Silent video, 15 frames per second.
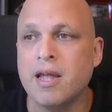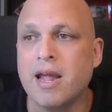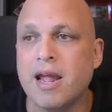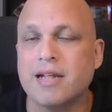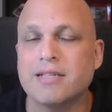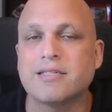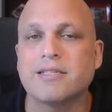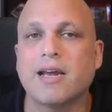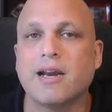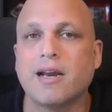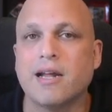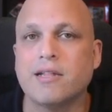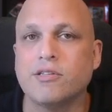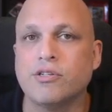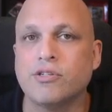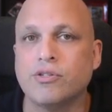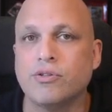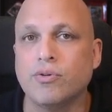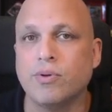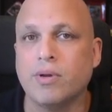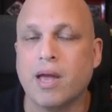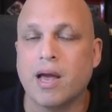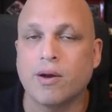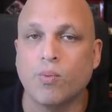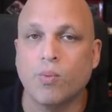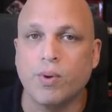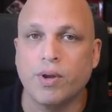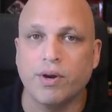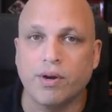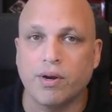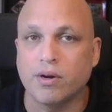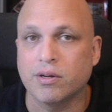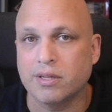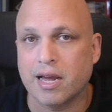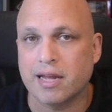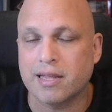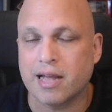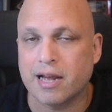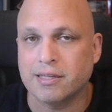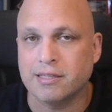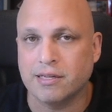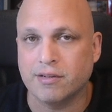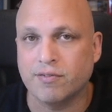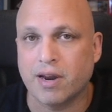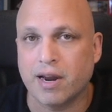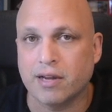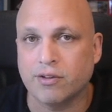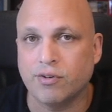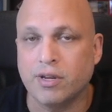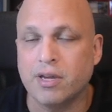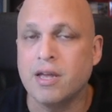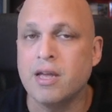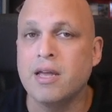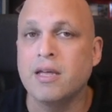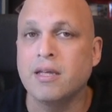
and Satellite is doing a query on that Active Directory